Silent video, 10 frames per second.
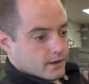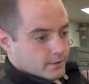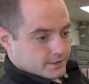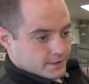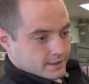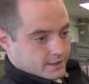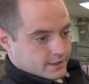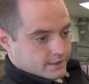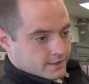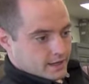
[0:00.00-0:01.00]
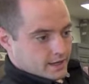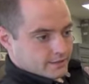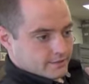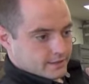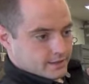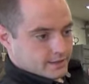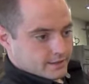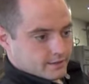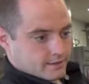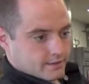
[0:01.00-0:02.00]
What's in here? You got
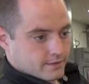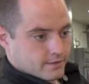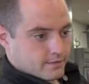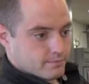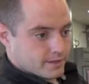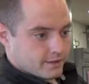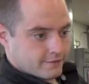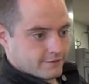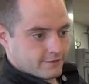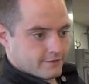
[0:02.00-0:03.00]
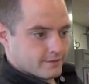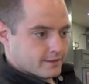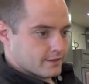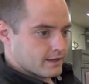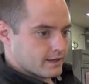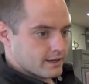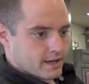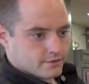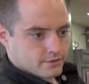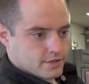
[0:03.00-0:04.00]
uh, beef, you got
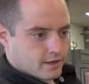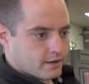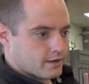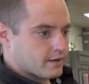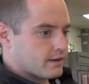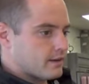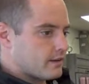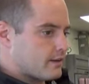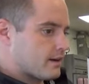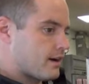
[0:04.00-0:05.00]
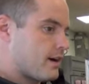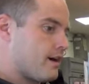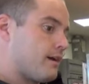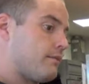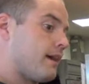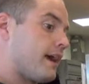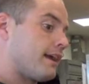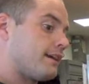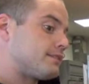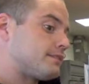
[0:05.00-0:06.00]
natural cheddar, um,
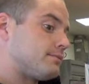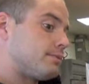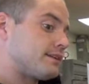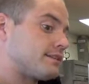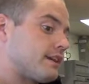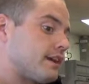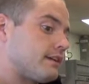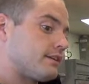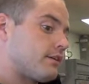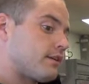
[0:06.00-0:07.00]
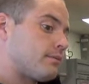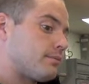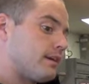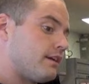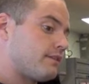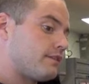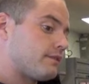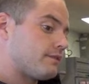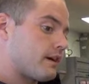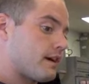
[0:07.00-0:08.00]
Angus brisket, corned beef,
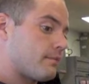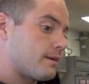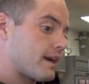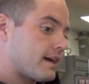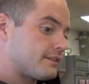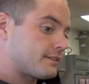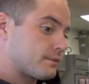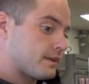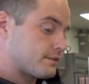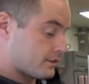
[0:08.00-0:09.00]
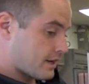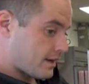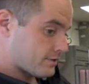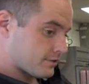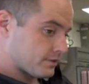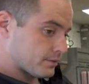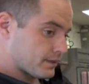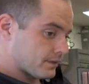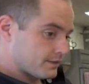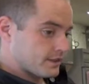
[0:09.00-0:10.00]
uh, big-eyed Swiss or natural
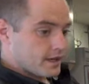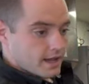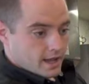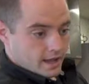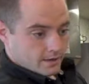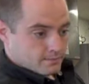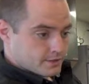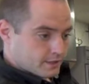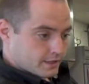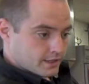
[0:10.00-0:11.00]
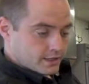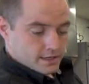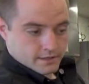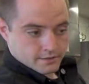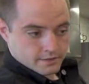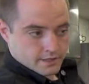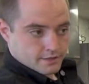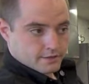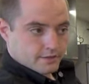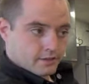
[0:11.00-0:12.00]
Swiss, ham, turkey, and
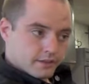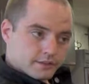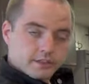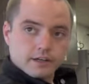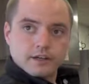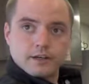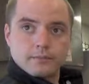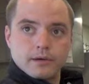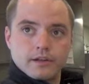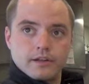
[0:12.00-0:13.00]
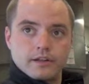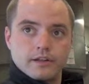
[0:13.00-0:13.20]
tenders all in a star cut bun.